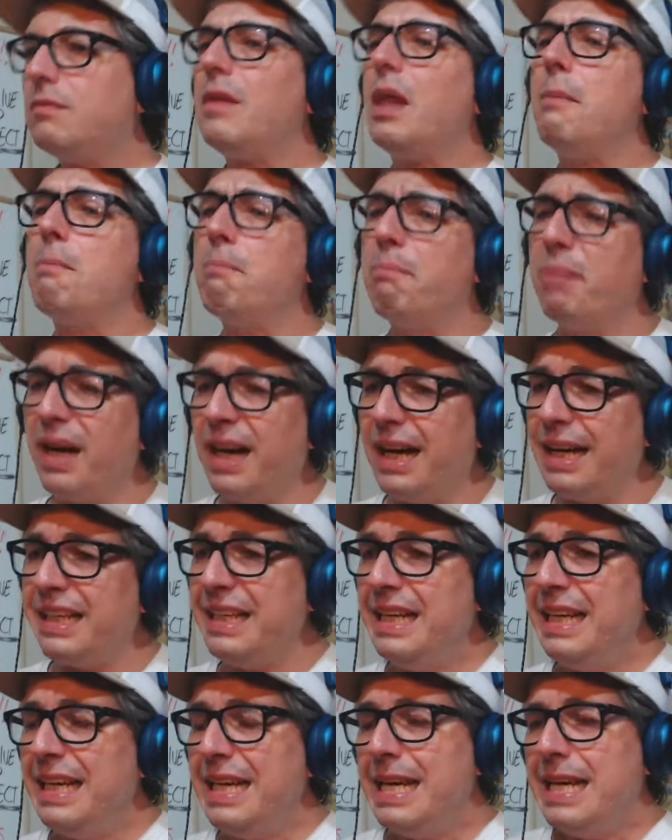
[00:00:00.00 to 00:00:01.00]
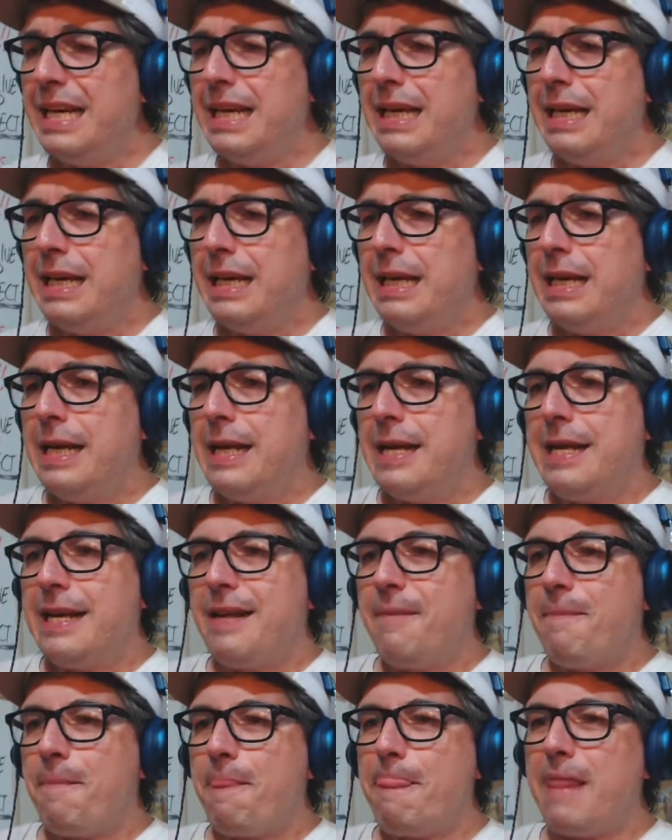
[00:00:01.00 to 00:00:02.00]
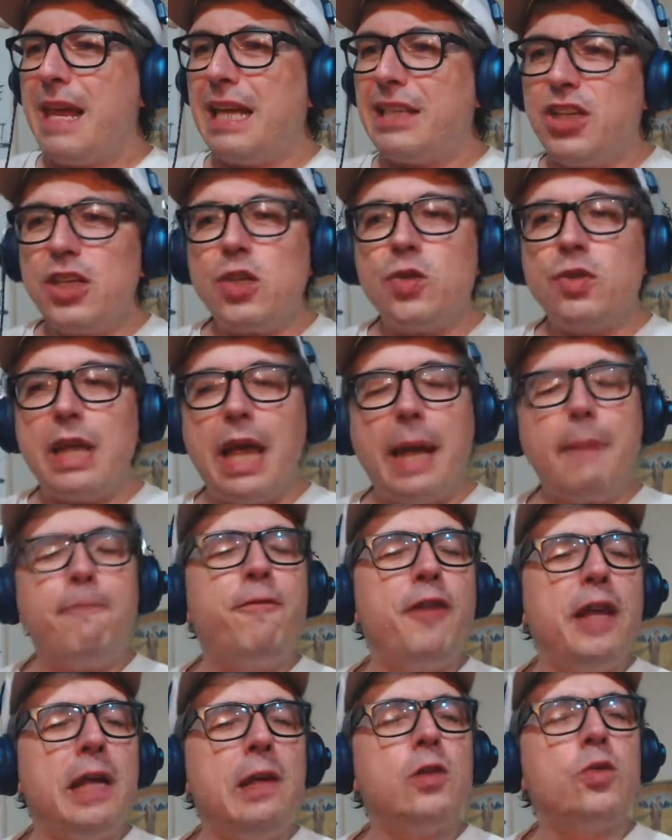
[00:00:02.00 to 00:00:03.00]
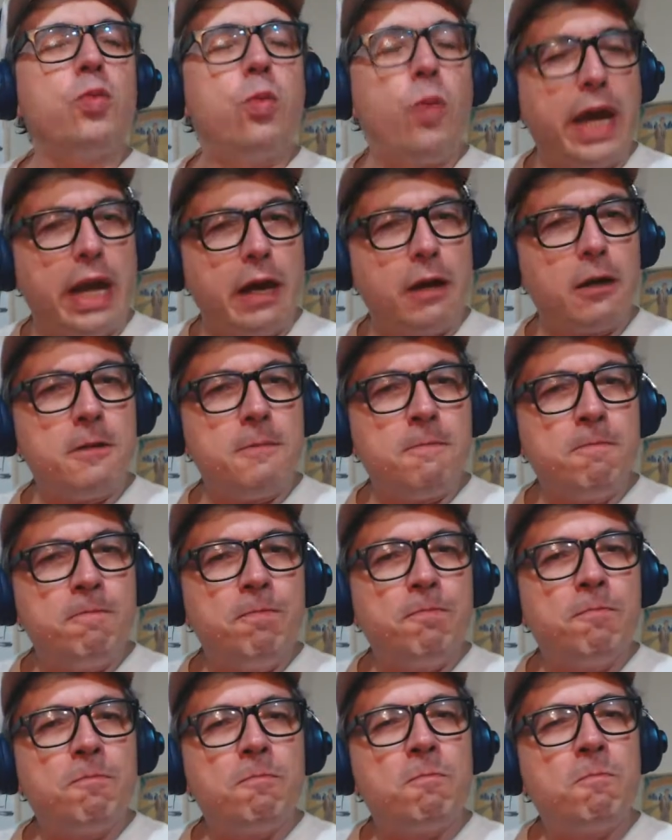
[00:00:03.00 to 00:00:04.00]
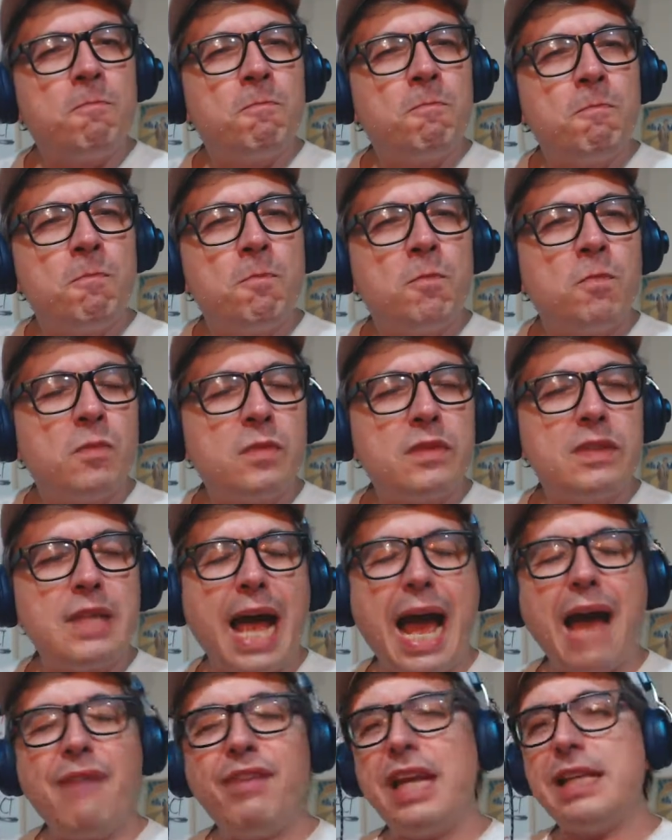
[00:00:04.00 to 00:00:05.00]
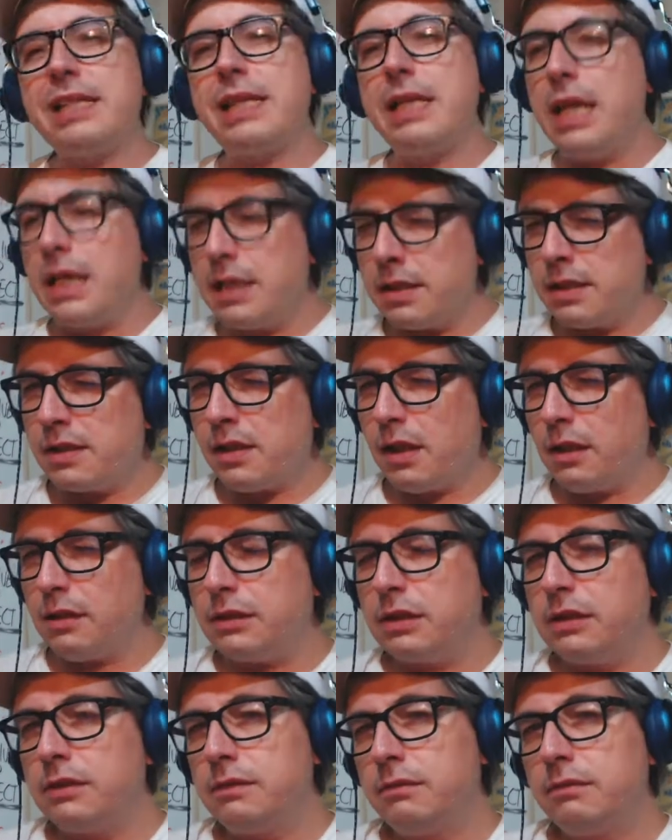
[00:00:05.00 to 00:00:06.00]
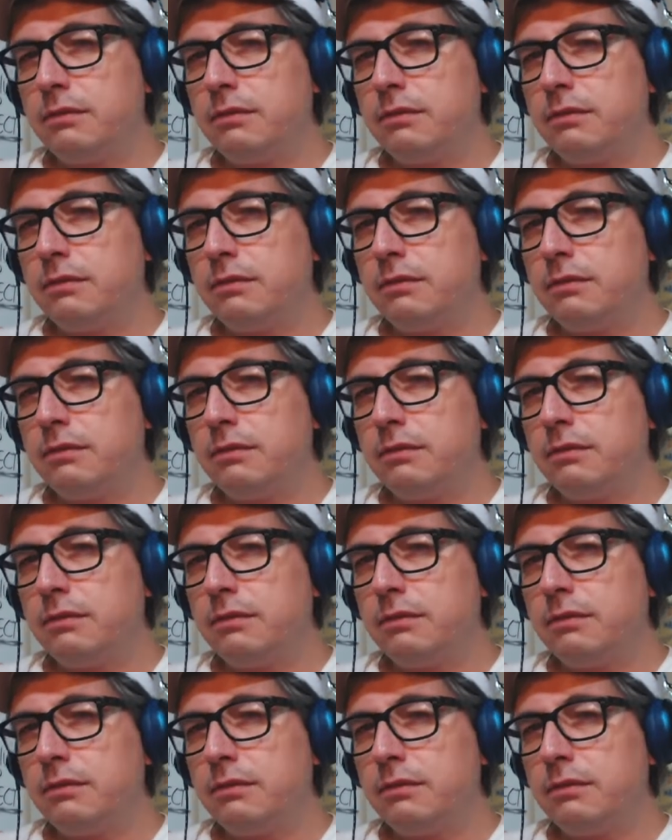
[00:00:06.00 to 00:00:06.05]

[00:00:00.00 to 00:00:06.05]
But It just, it feels weird to have it as an insult.